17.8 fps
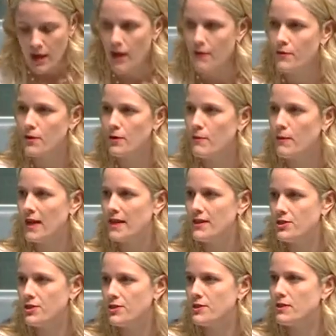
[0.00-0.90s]
I've heard about
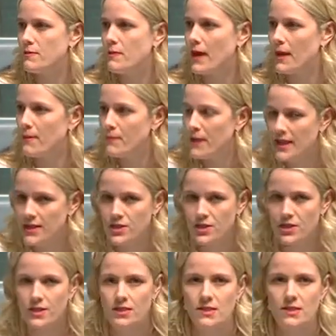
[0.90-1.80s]
issues about
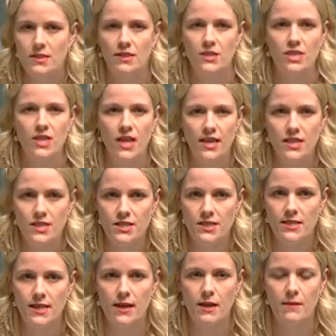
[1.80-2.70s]
pensions and the
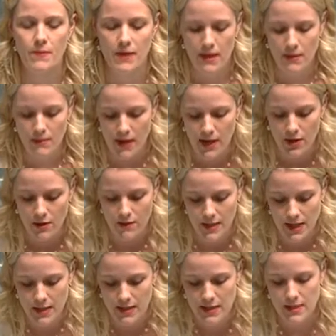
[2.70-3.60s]
changes that are being made over
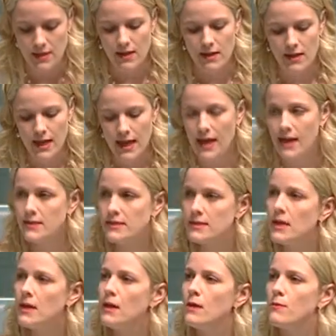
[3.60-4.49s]
the other side of the
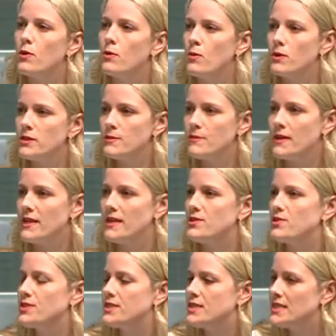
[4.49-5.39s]
House. But what's been
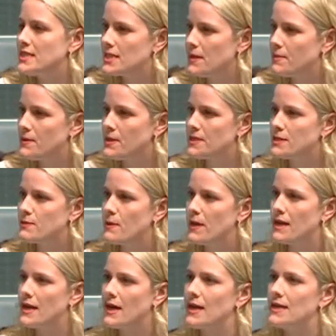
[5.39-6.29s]
interesting, Deputy
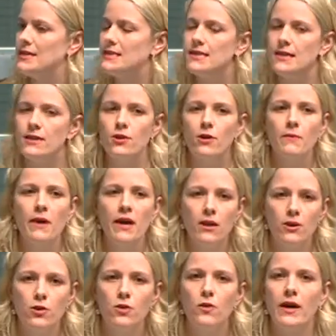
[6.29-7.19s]
Speaker, is that no
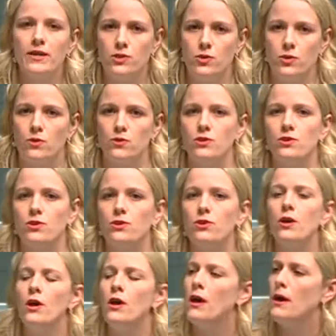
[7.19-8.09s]
matter who I talk to,
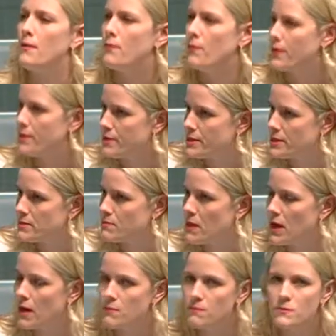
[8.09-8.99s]
whether it's
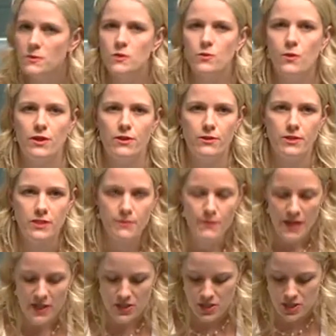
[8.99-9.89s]
mums, whether it's
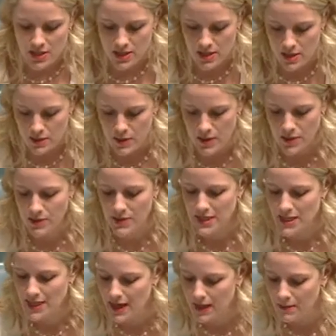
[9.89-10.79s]
pensioners, whether
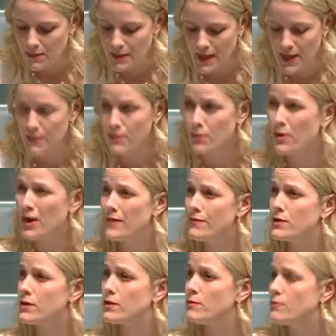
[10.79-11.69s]
it's young people,
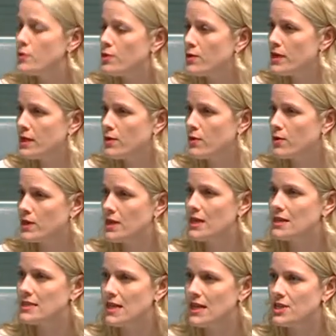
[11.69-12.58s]
even community
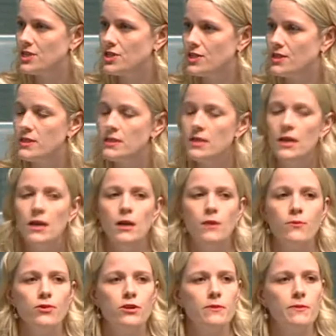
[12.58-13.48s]
organisations,
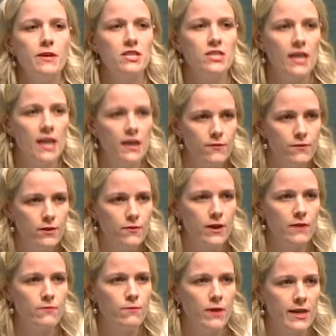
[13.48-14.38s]
pretty much
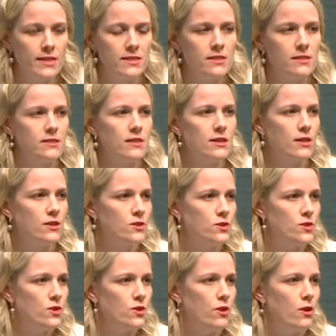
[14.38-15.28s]
everyone raises a
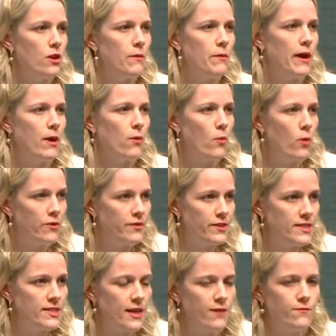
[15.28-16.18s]
concern about what
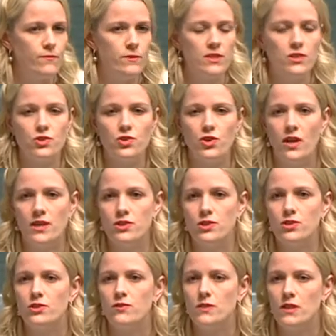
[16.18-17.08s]
this government is trying
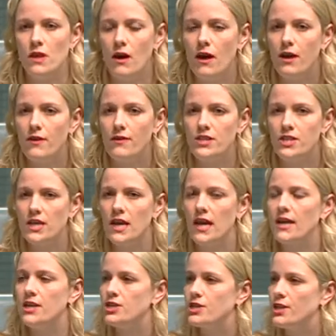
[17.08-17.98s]
to do with higher
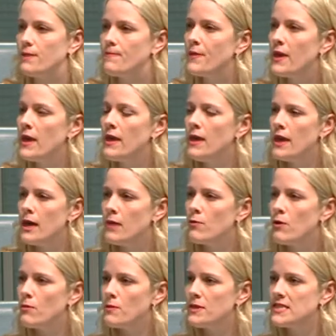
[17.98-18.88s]
education. And
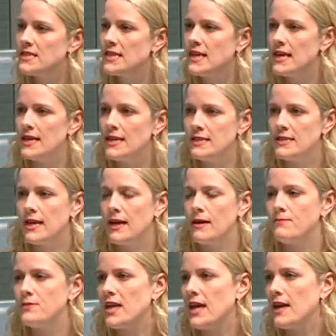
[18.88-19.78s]
what we see day
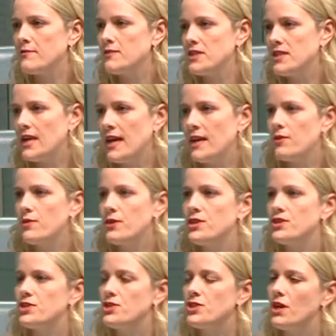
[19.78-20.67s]
after day in
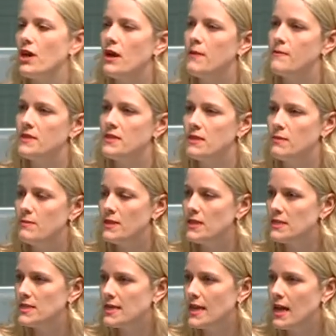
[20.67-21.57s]
question time is the
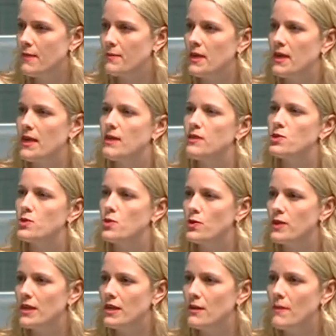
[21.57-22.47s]
minister coming in and
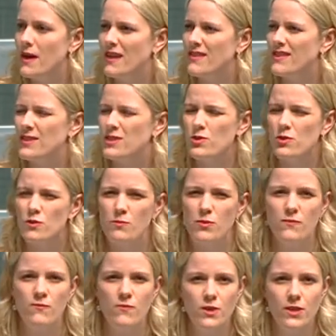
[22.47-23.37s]
talking about this sort of
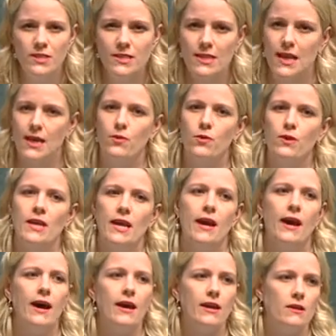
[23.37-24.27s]
perverse
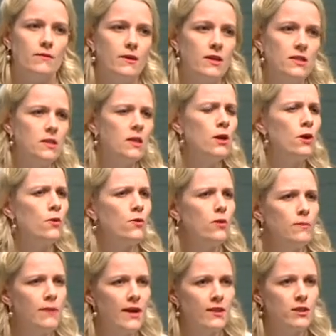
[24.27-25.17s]
equity argument.
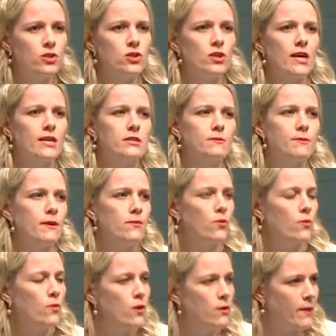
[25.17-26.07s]
What about the
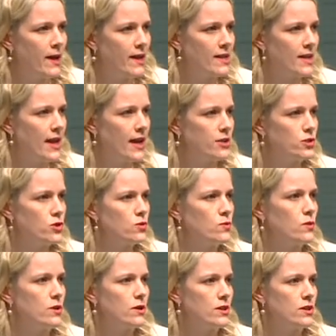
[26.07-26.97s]
tradespeople? What about the
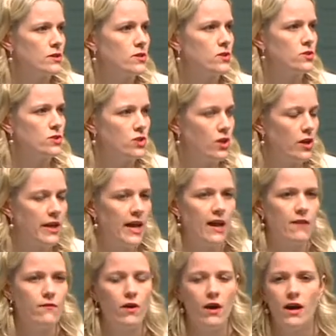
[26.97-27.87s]
casual workers who don't
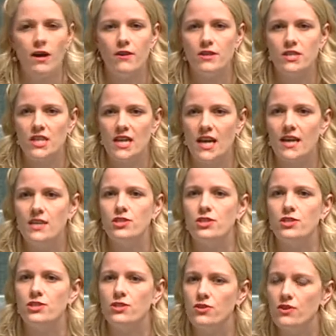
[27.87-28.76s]
have higher
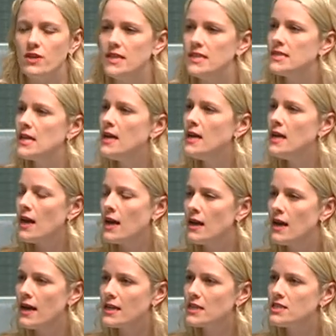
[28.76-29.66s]
education degrees?
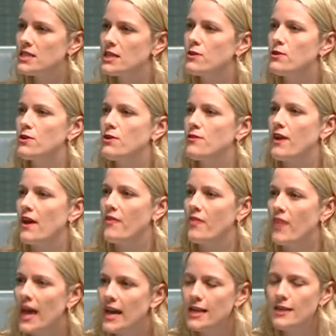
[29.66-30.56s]
And I can tell you
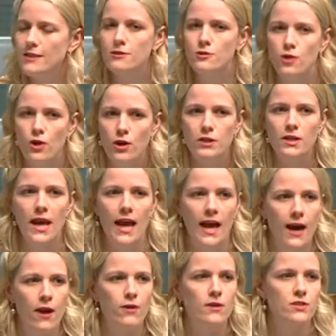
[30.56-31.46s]
that that is not
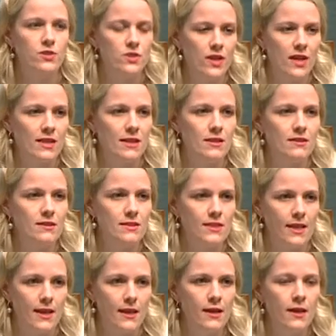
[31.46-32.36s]
how Australians
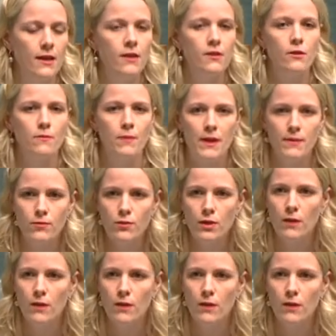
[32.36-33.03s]
think. The people